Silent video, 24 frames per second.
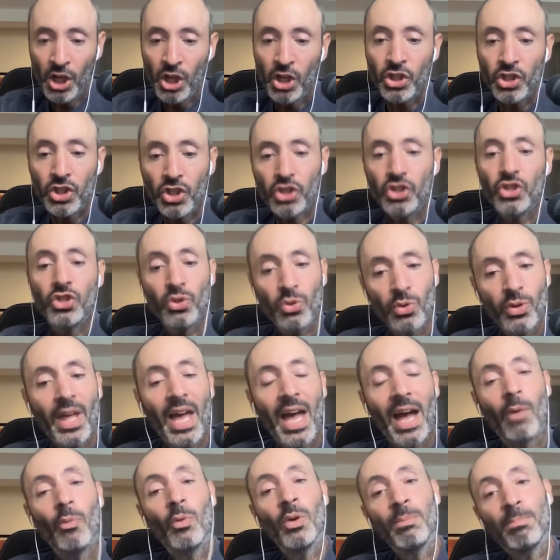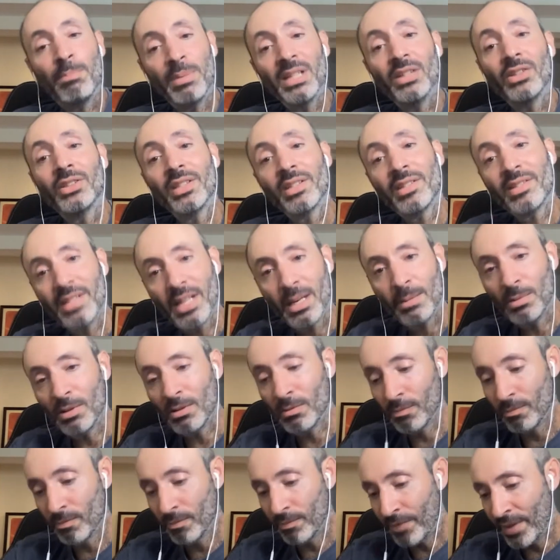To do that, we build a
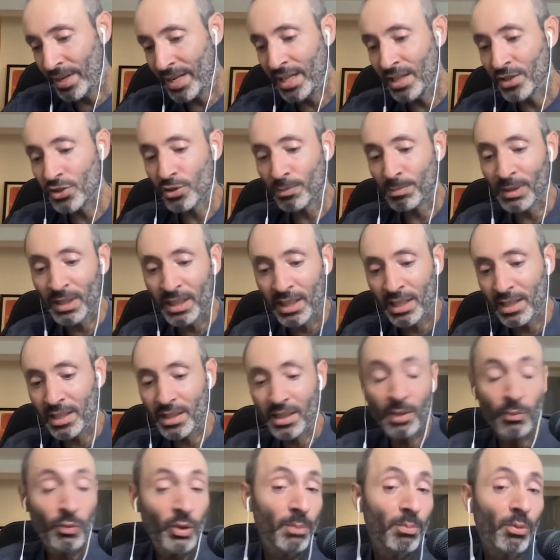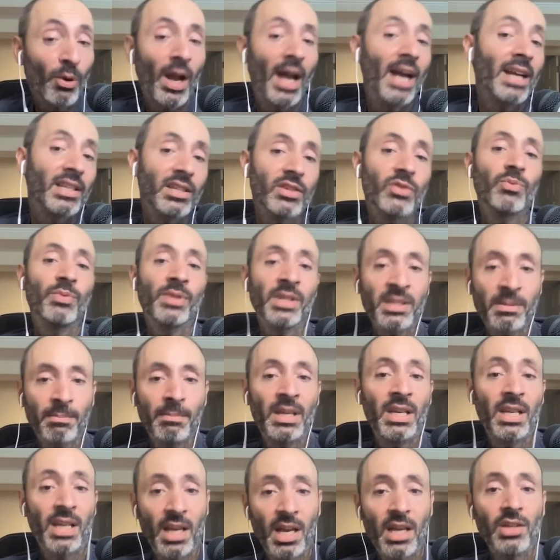stable financial plan and then we practice risk
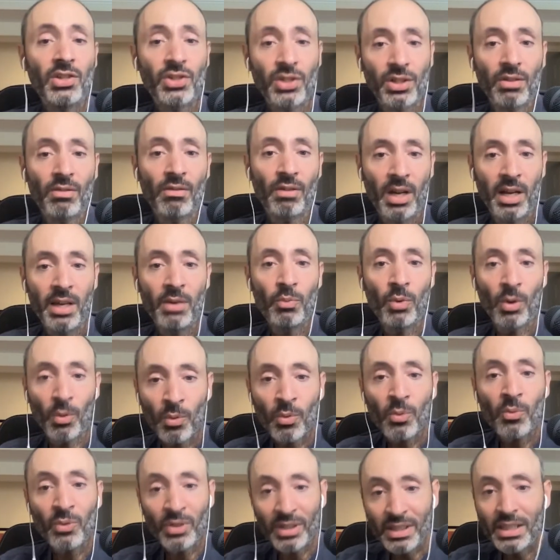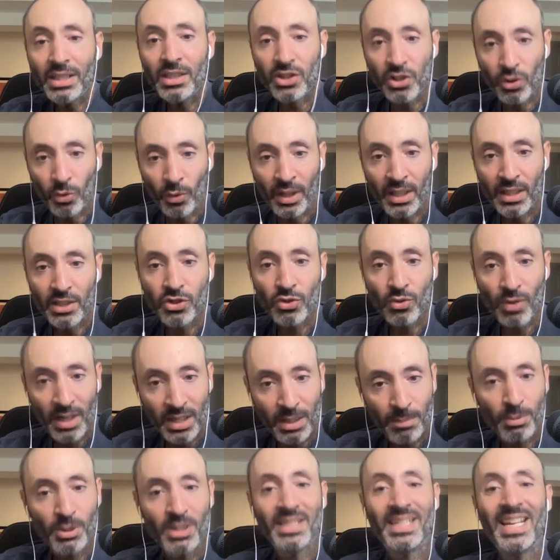mitigation. right? What we're really doing is trying to
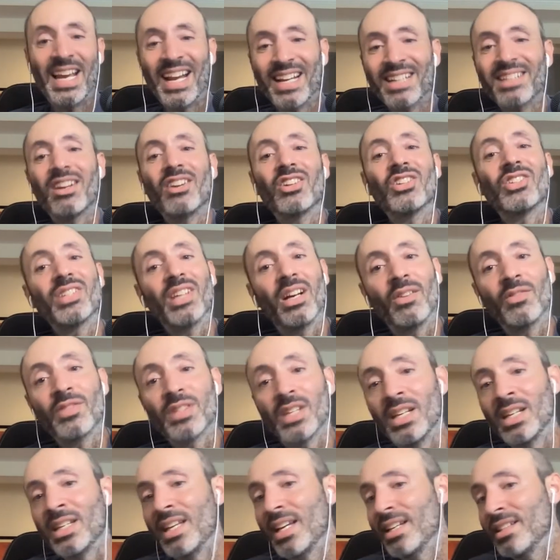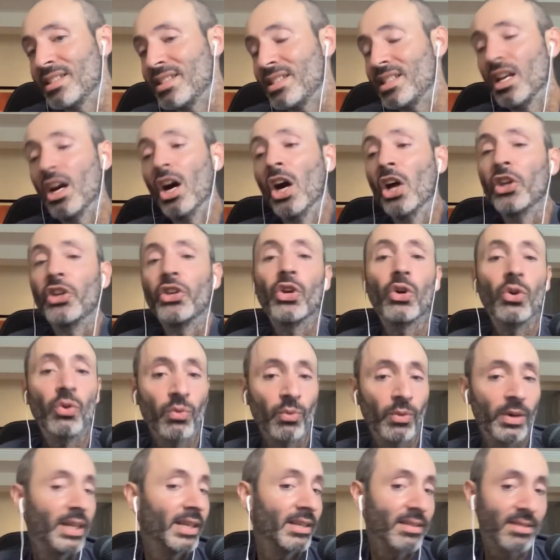protect ourselves against the unknown
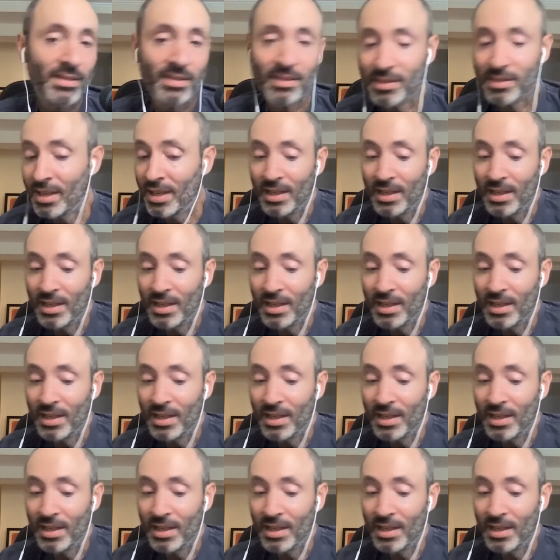risks